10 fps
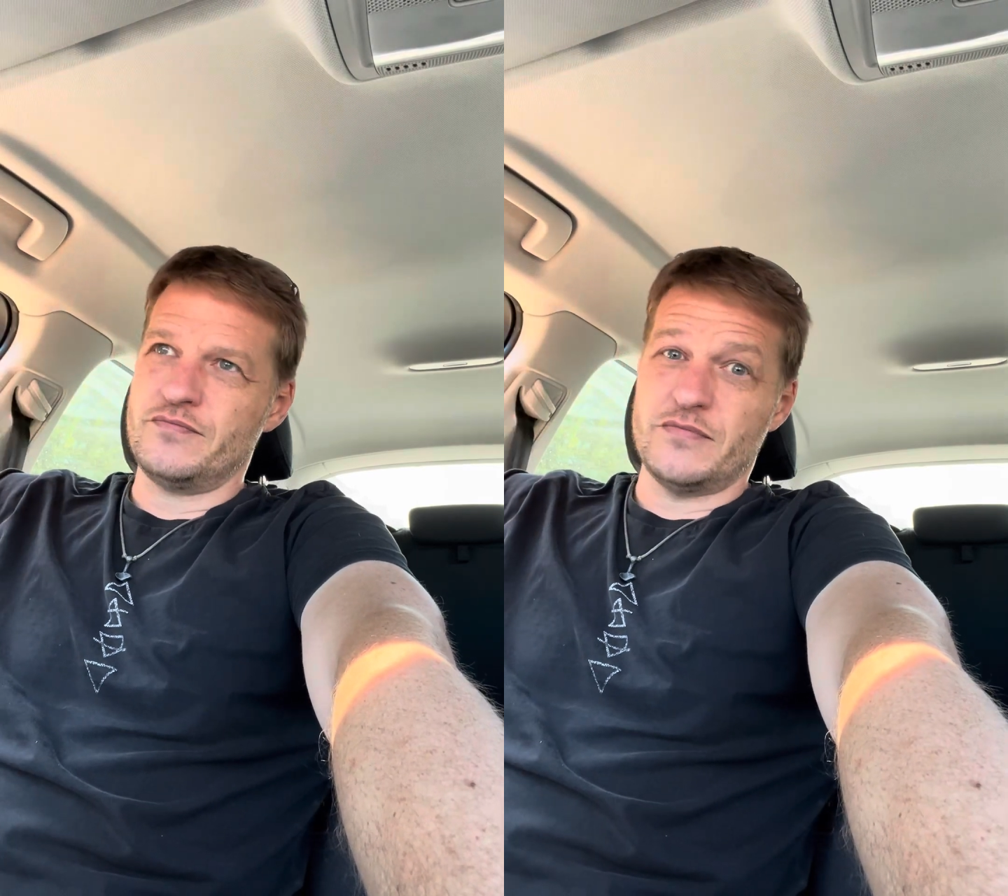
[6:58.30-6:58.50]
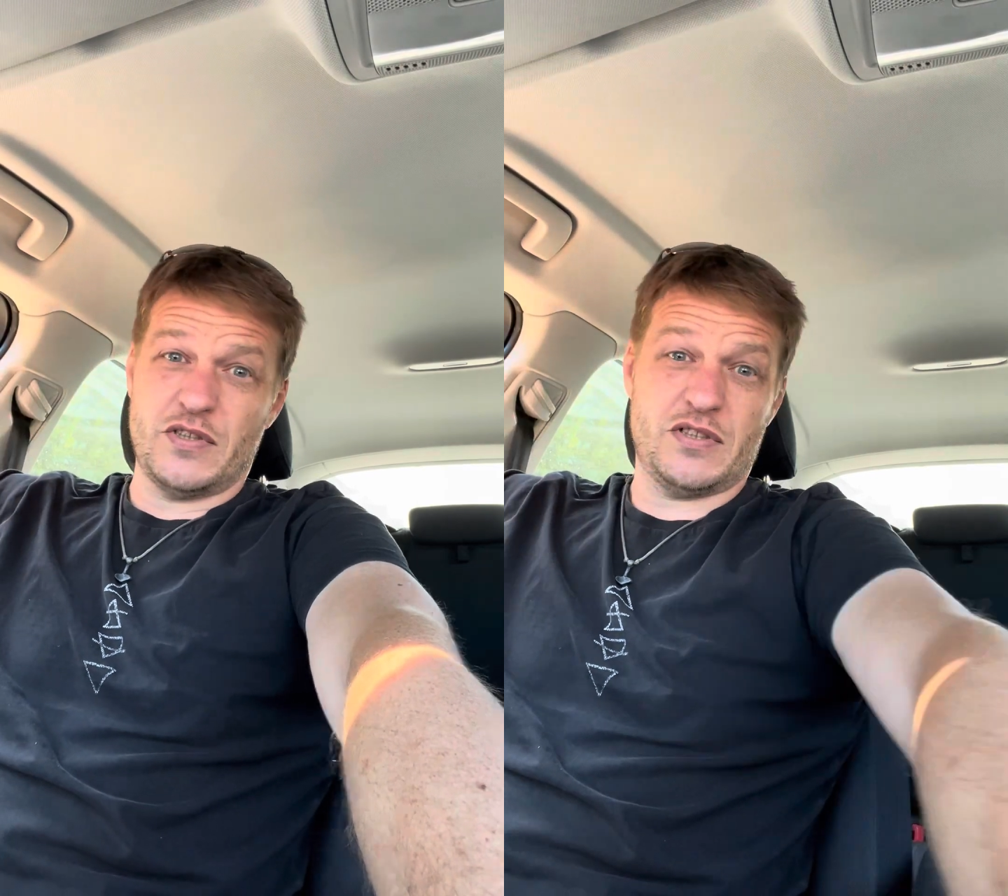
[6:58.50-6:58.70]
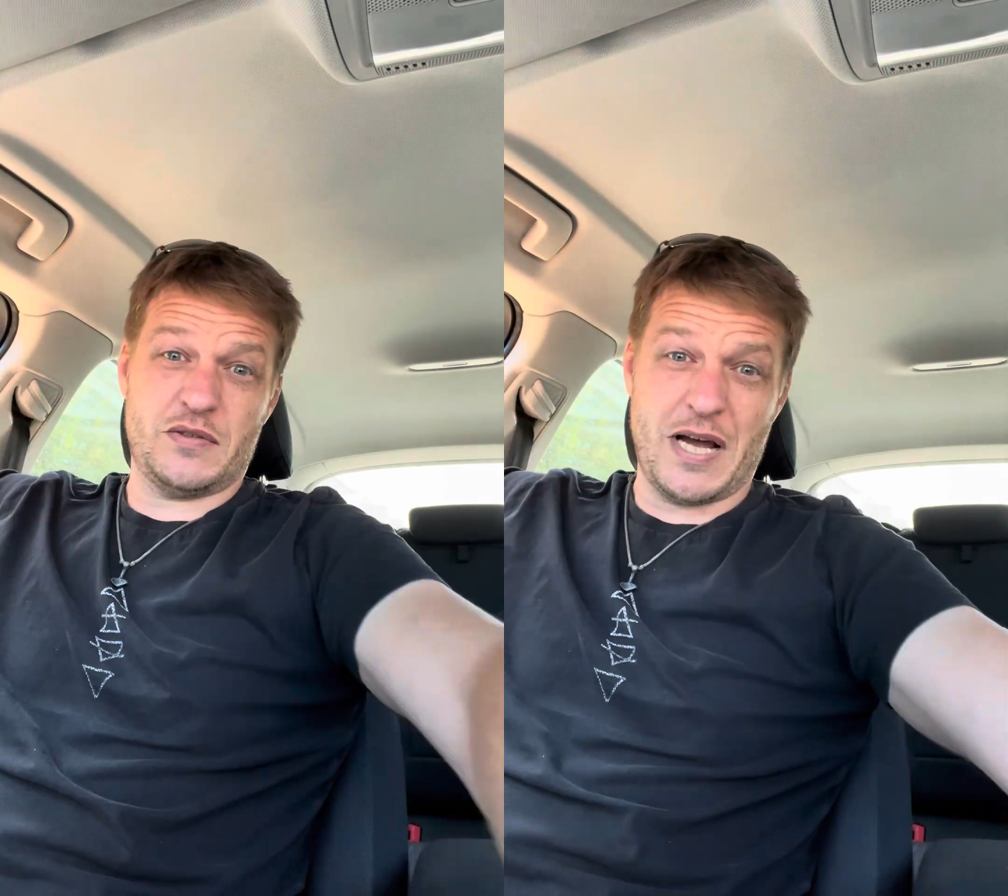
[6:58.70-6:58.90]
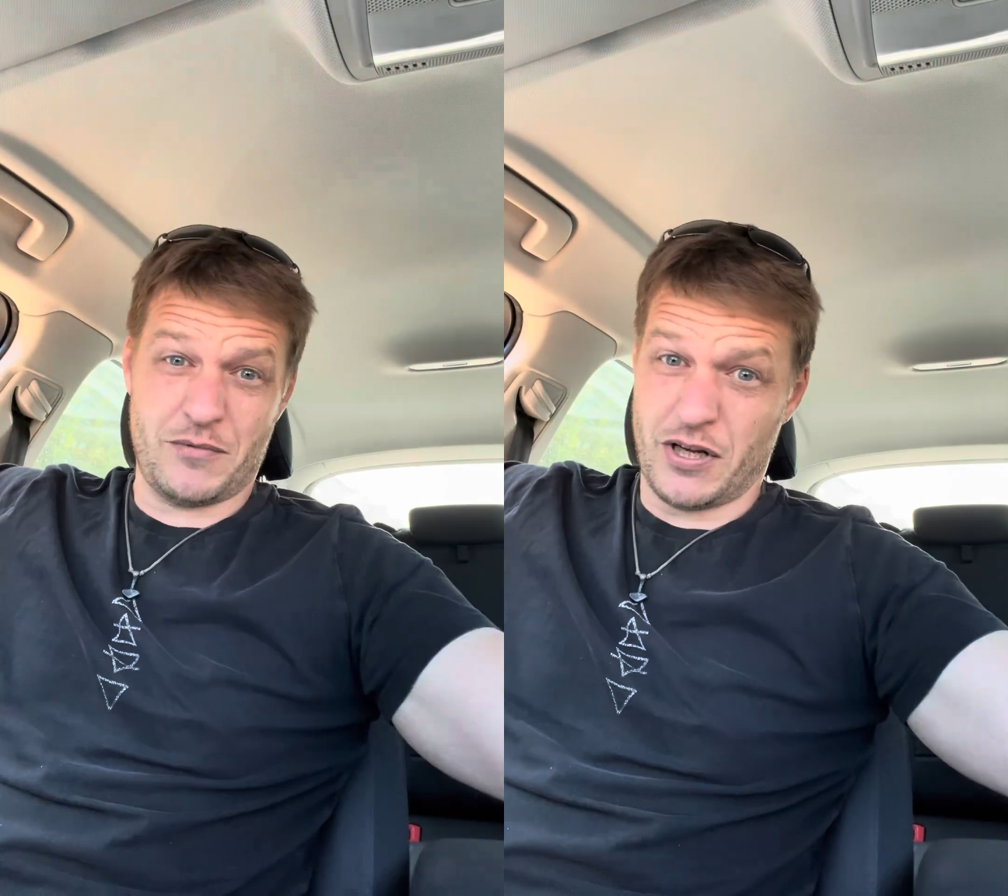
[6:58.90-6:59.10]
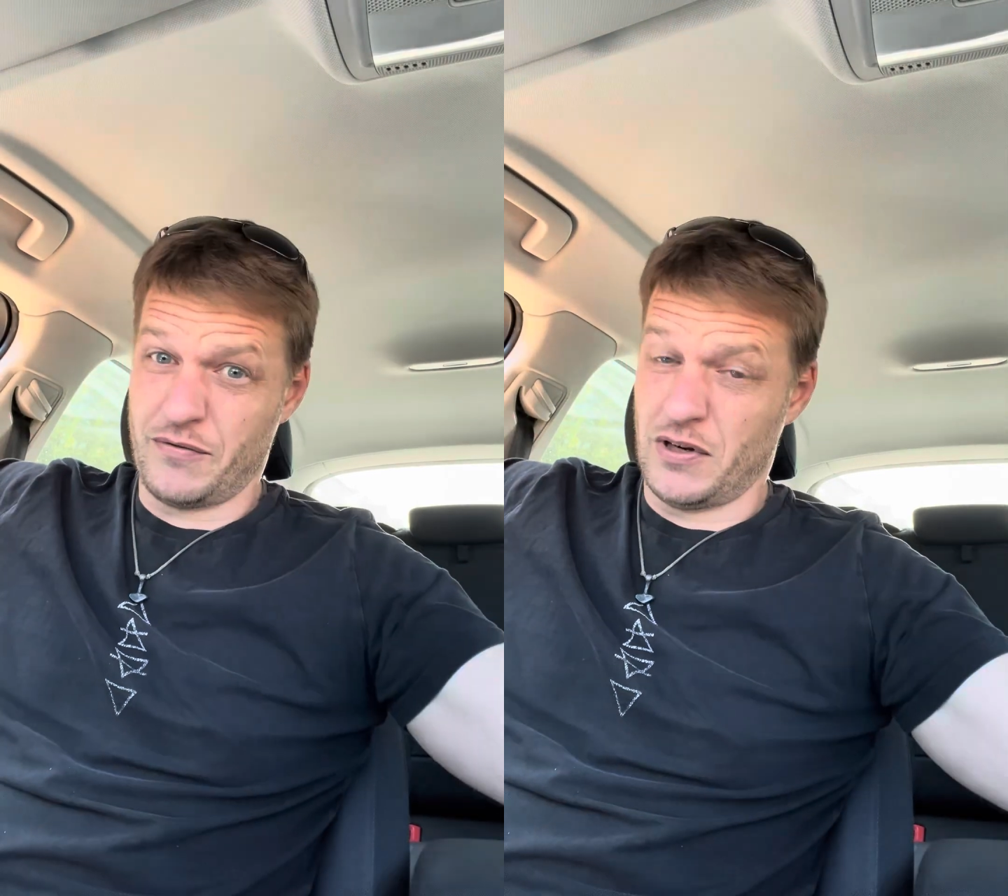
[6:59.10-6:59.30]
This has
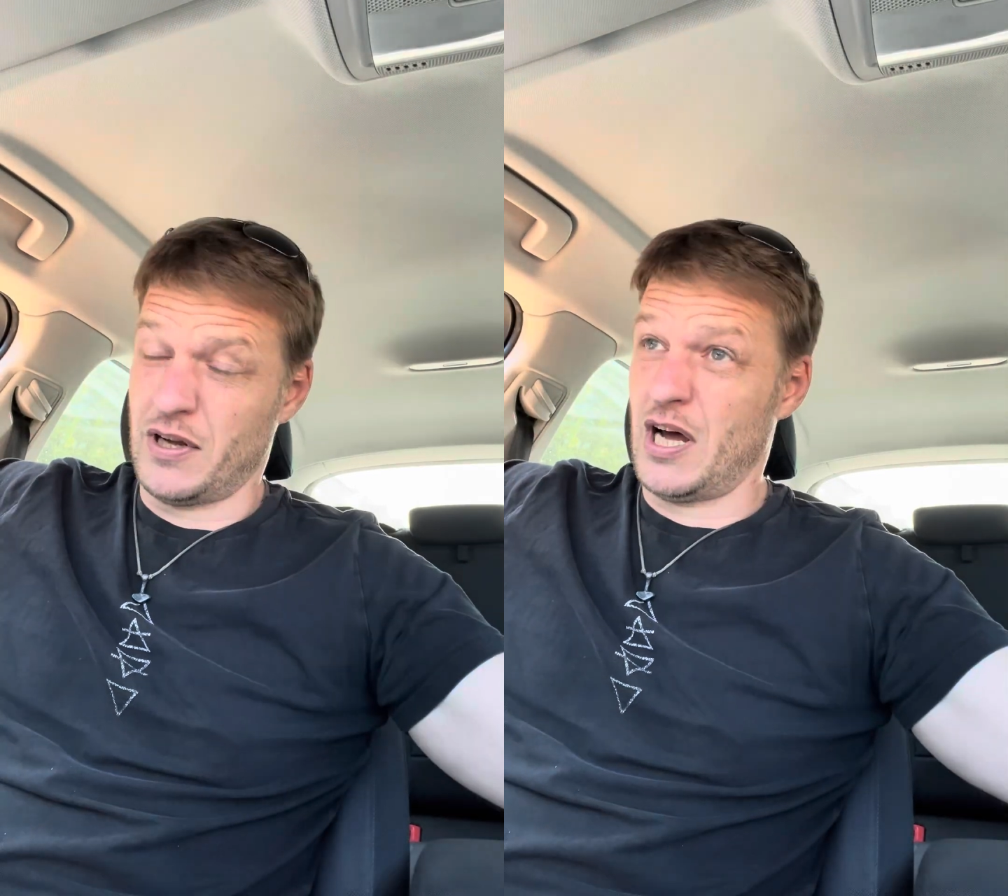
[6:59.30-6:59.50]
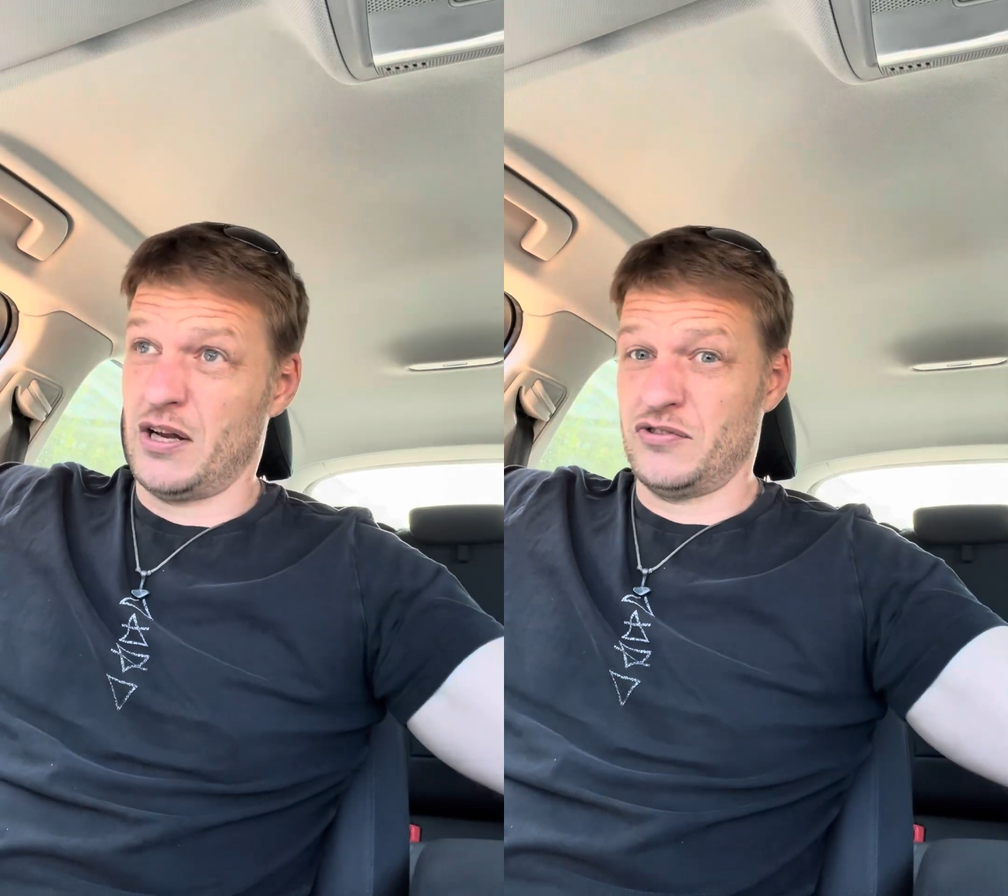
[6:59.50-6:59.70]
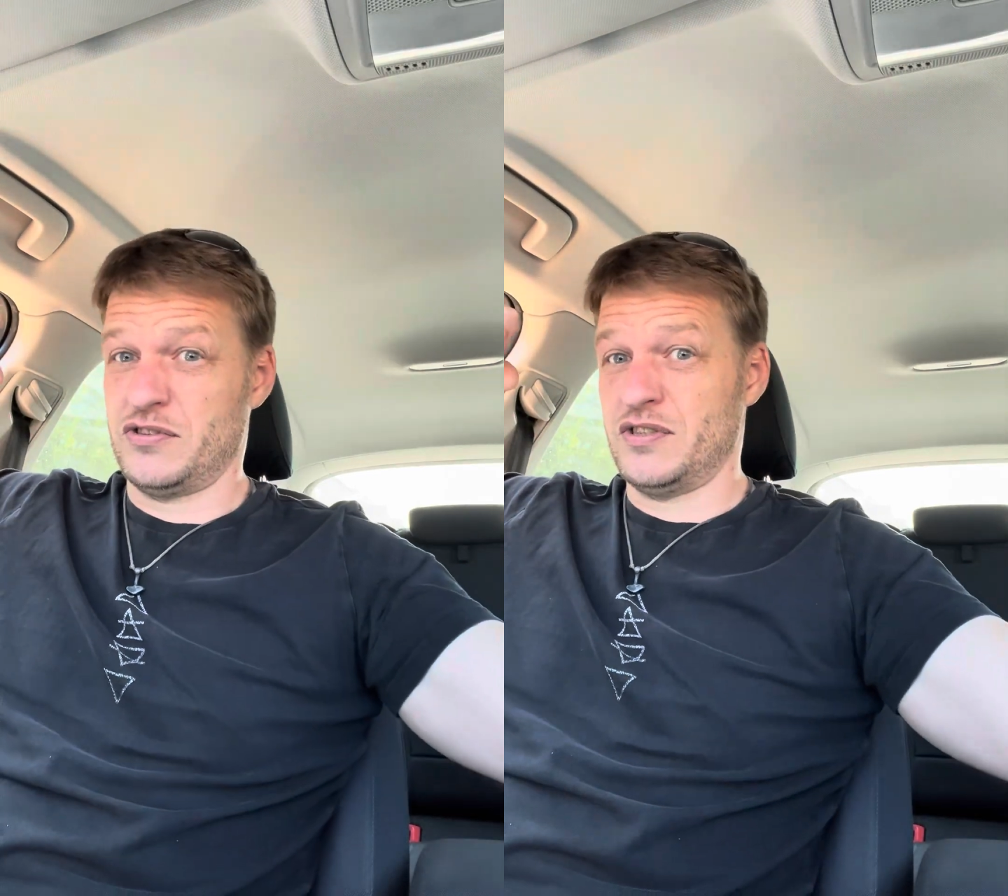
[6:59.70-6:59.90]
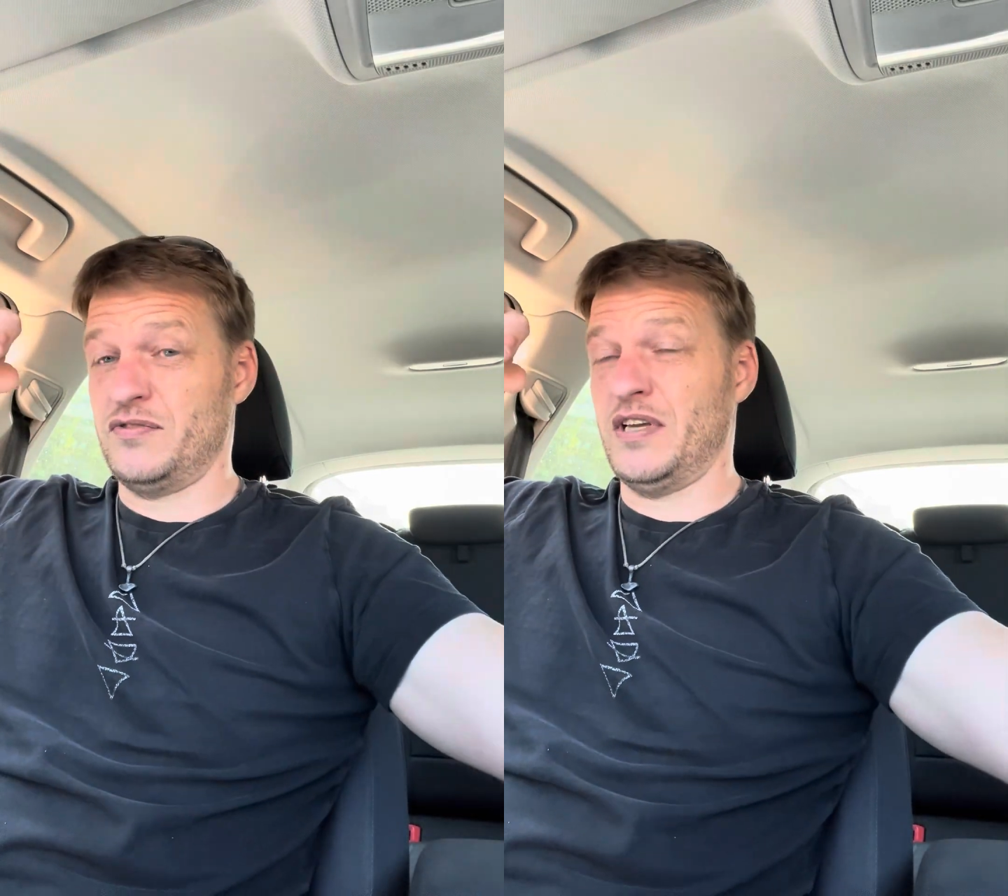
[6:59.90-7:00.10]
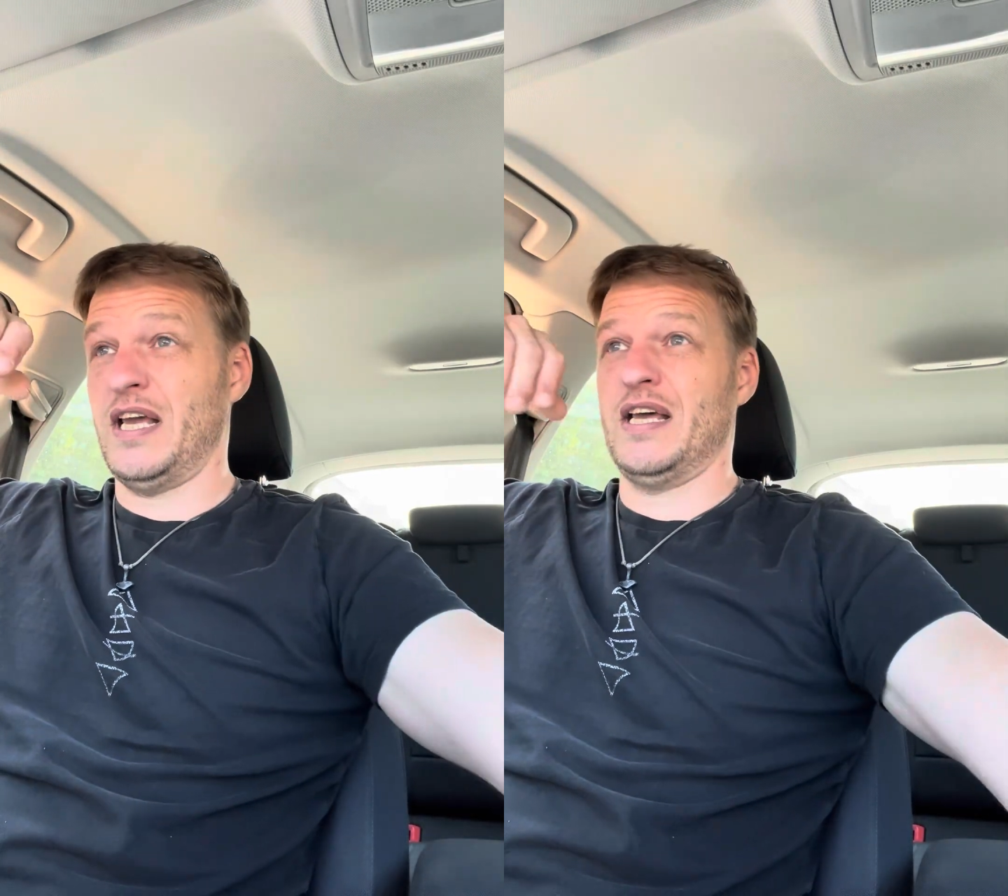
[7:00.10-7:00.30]
happened over like hundreds
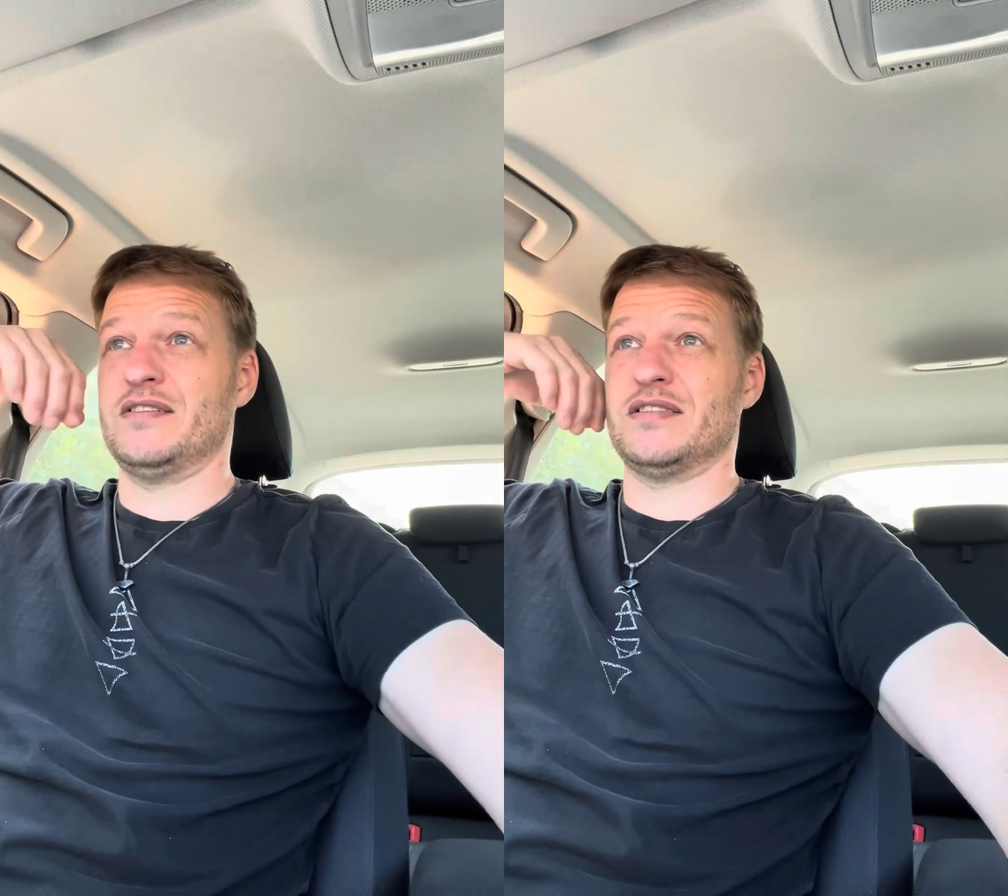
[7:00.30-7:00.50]
of years,